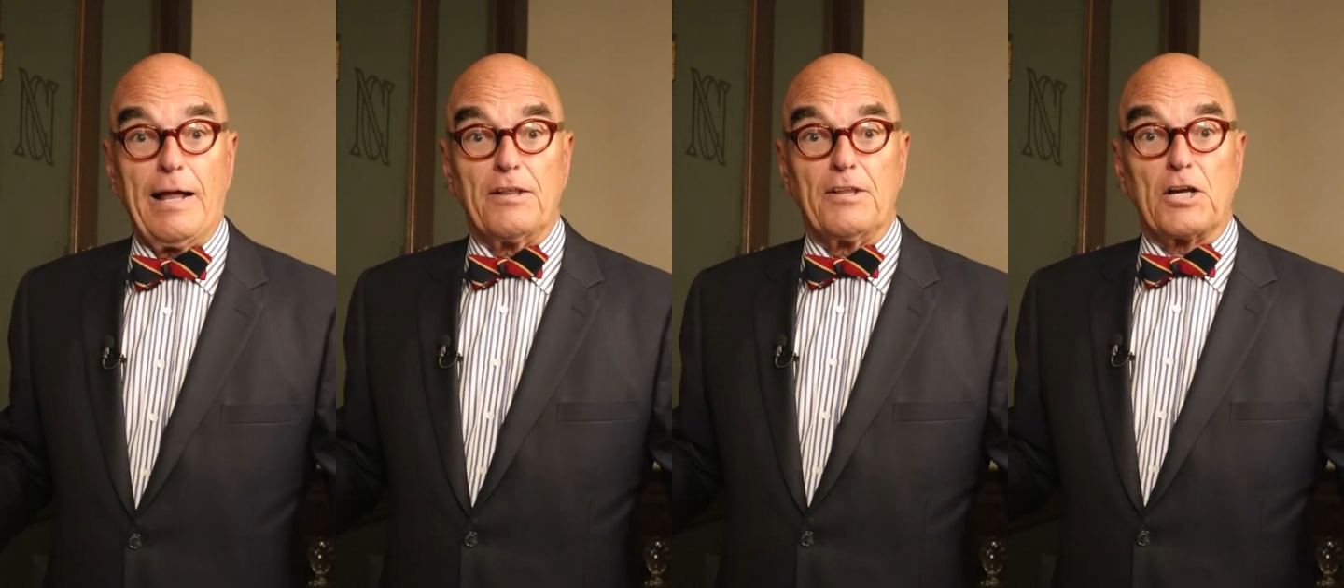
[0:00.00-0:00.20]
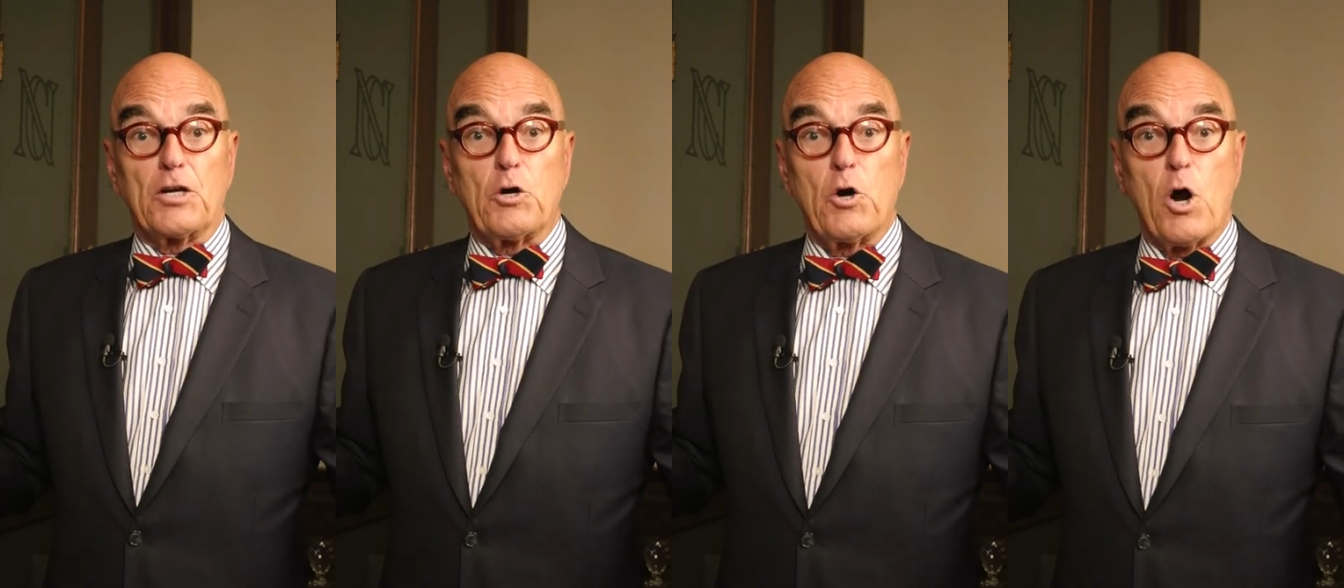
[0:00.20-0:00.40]

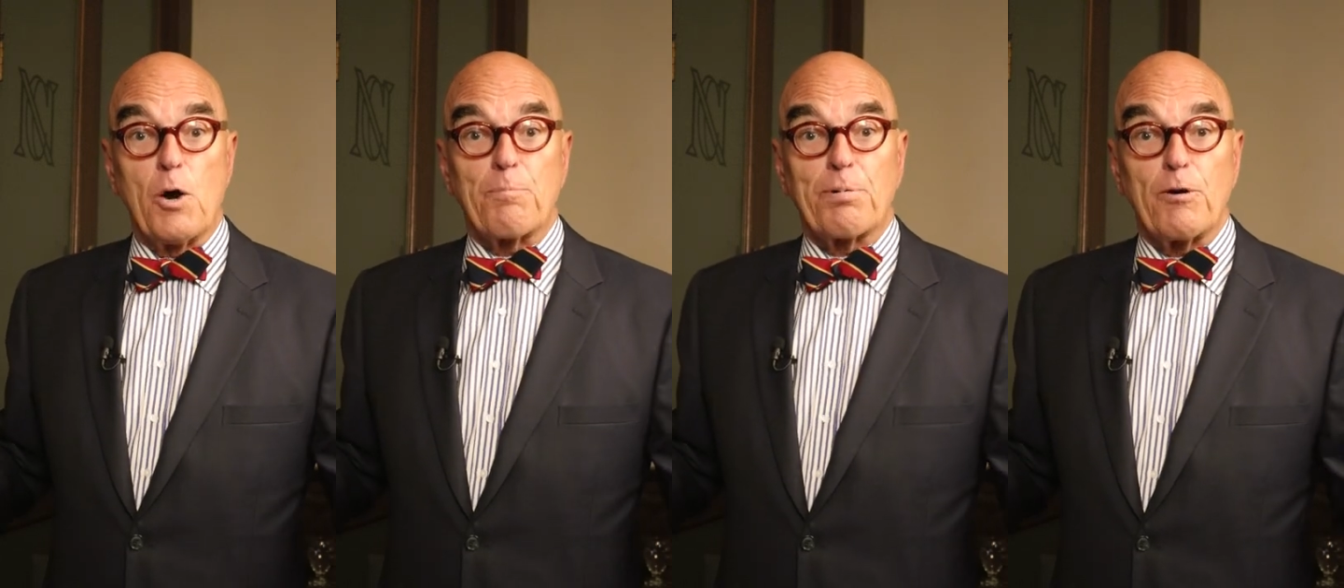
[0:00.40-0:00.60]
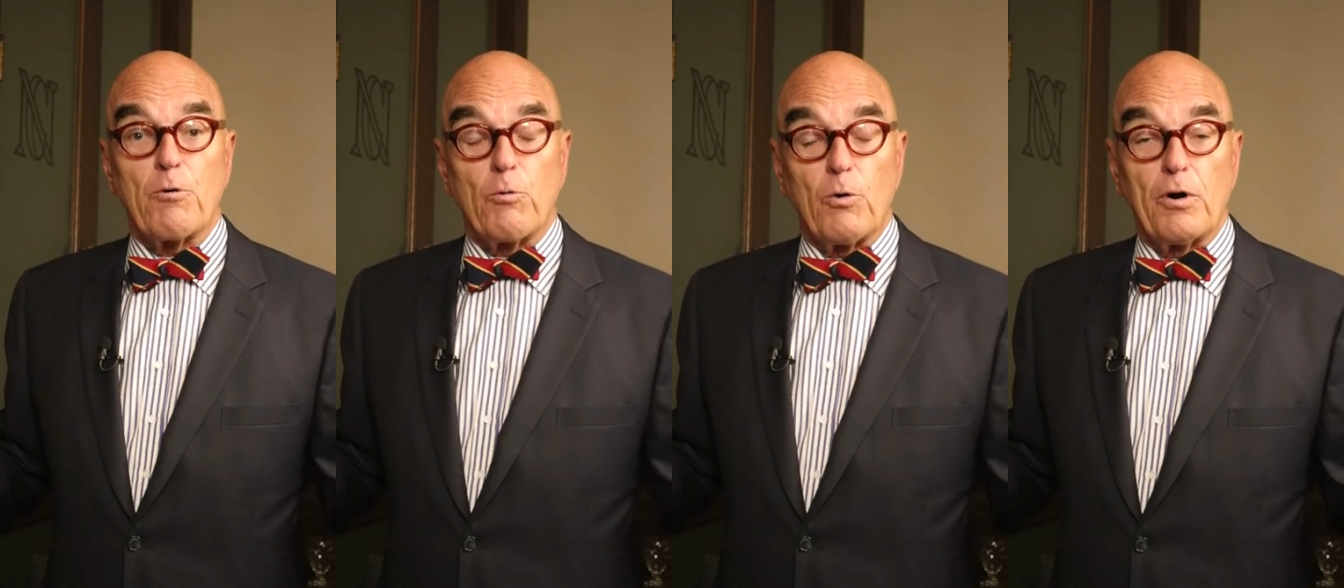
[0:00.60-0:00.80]
The
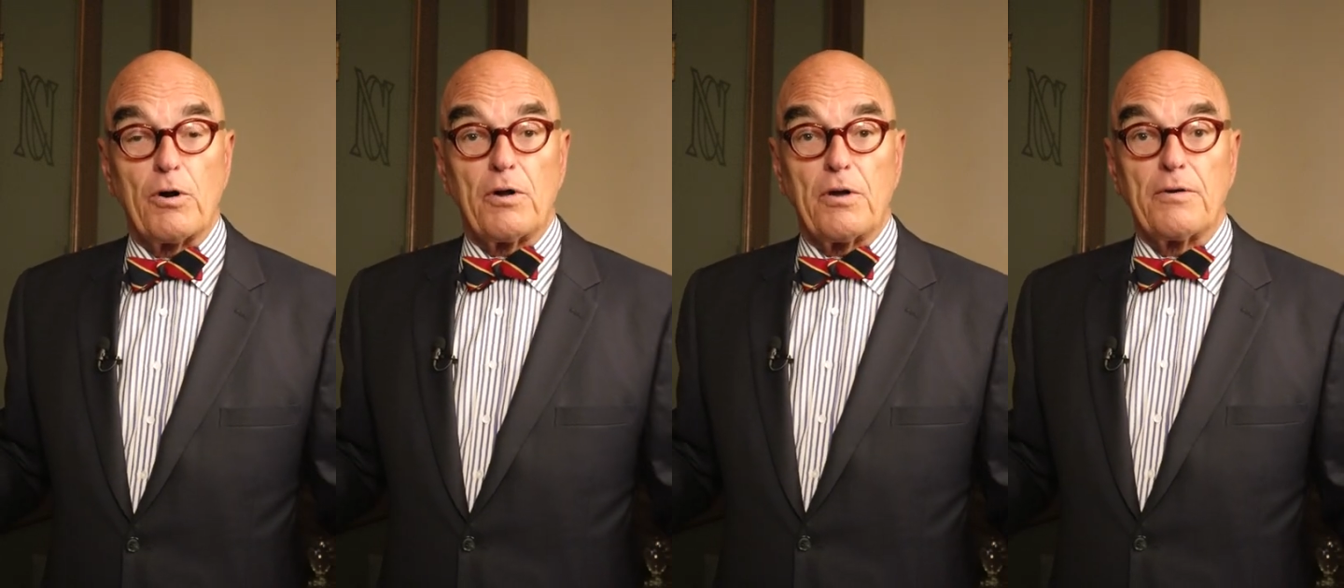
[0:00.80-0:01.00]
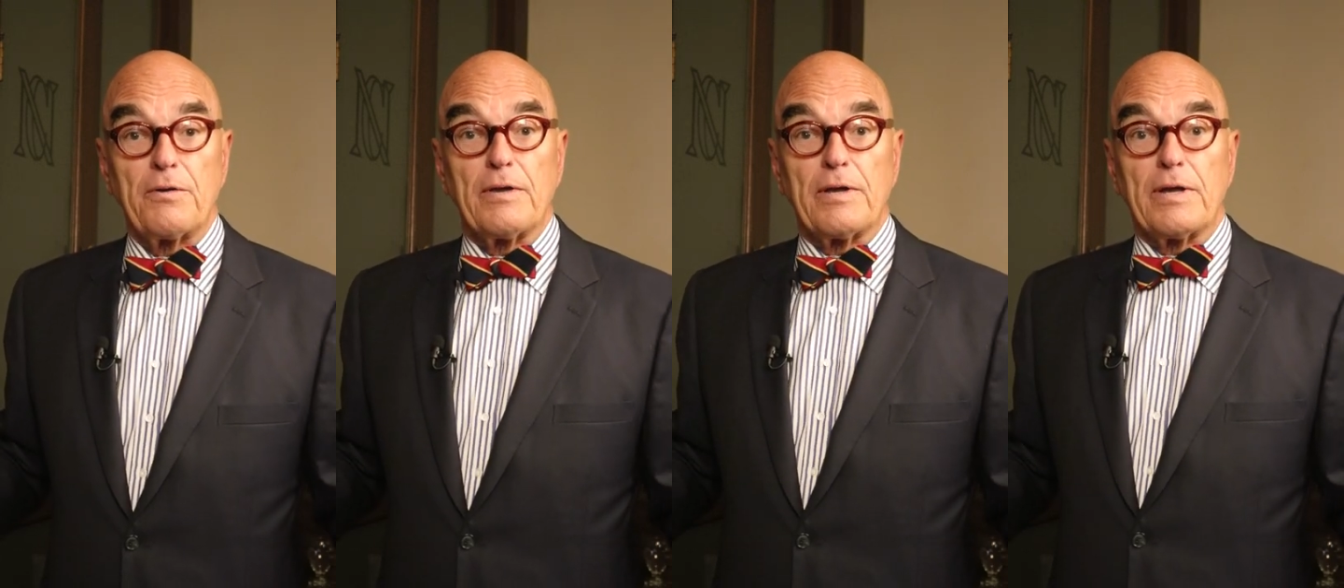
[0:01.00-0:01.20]
corporate
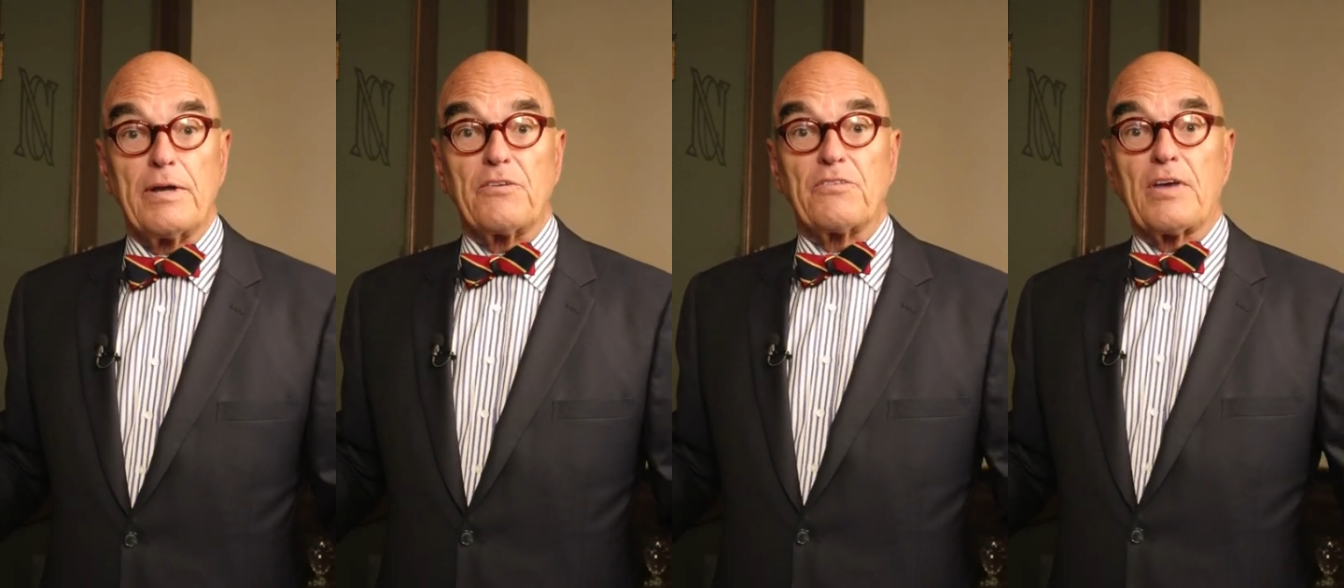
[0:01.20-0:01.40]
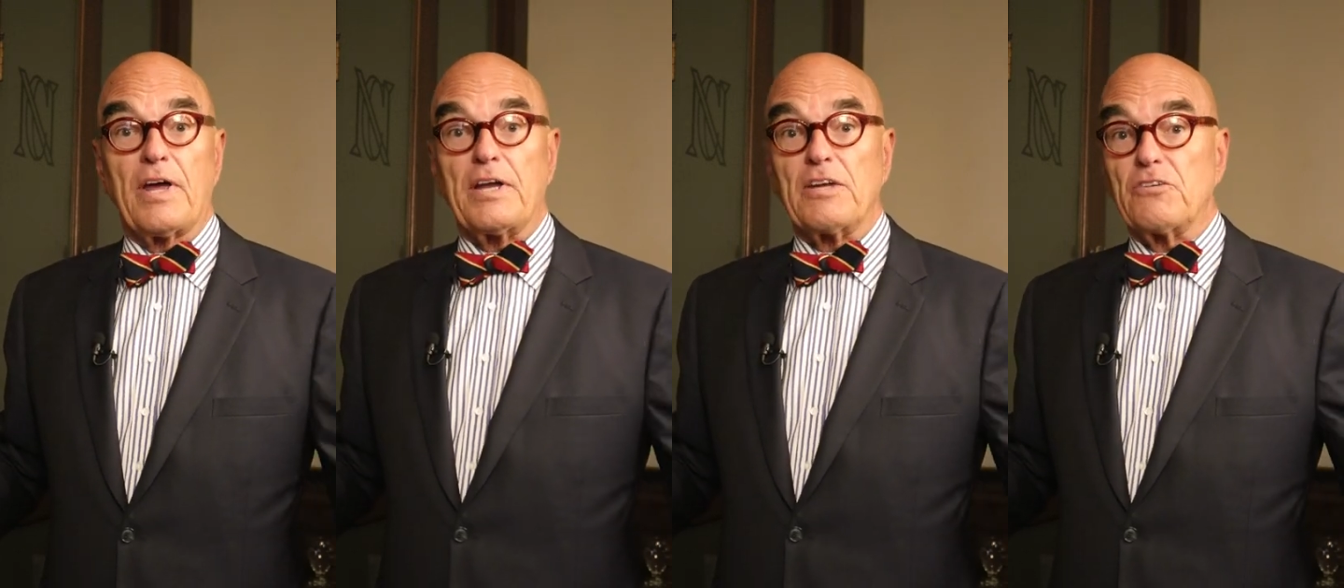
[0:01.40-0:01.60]
world
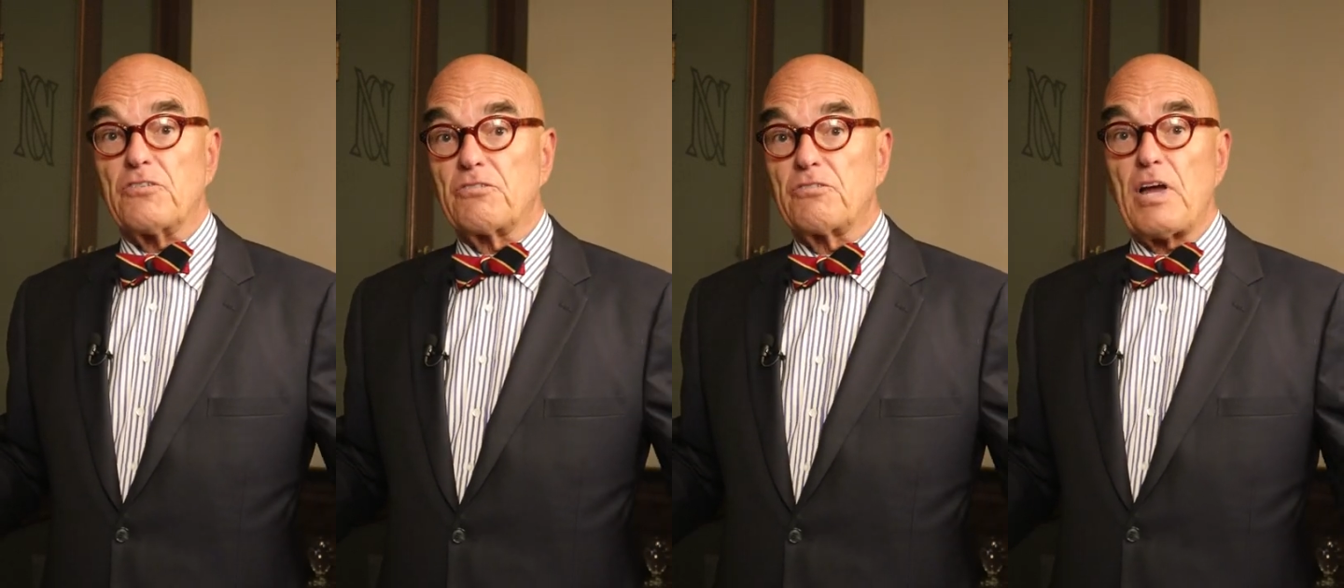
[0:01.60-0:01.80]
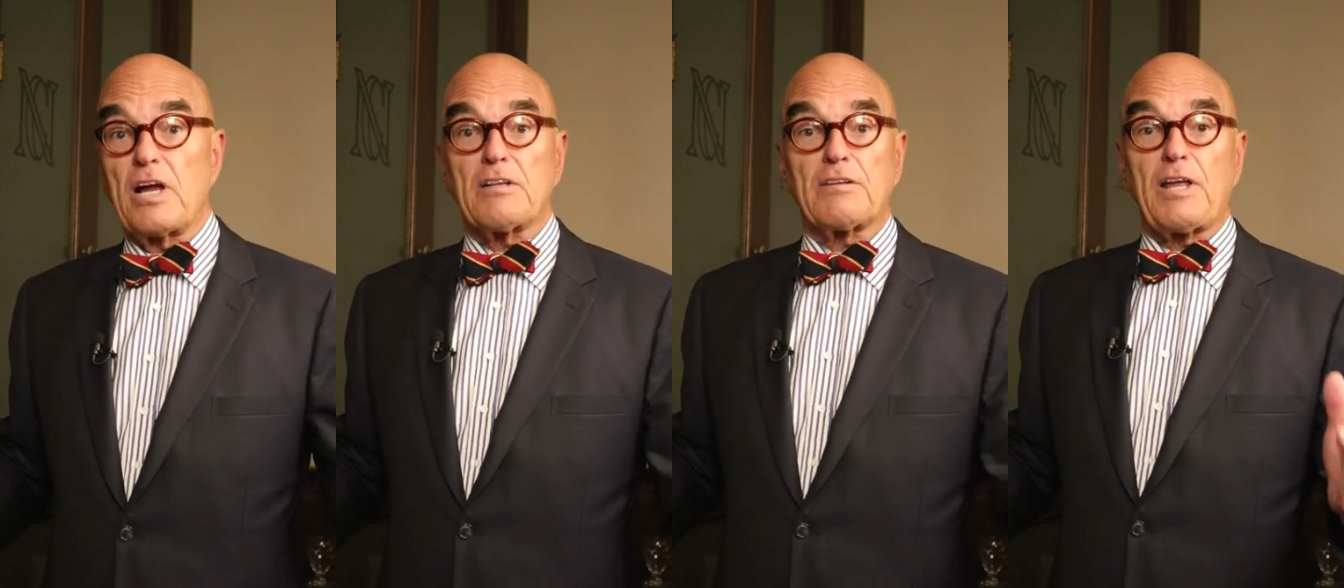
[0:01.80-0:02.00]
is getting
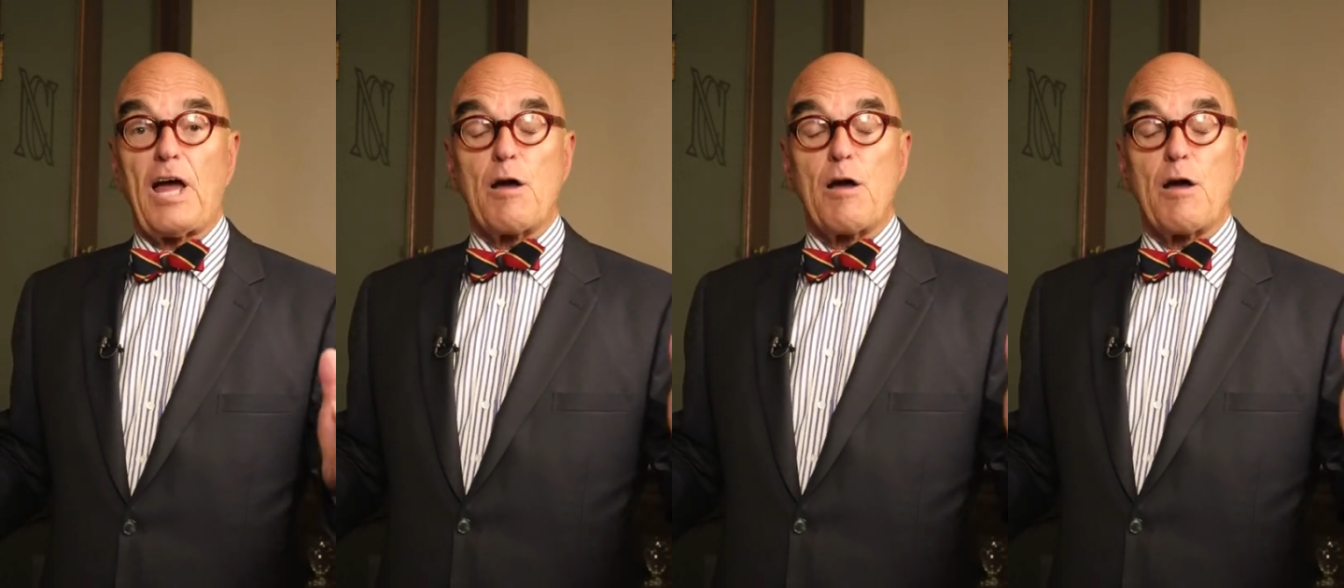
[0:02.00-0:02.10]
sucked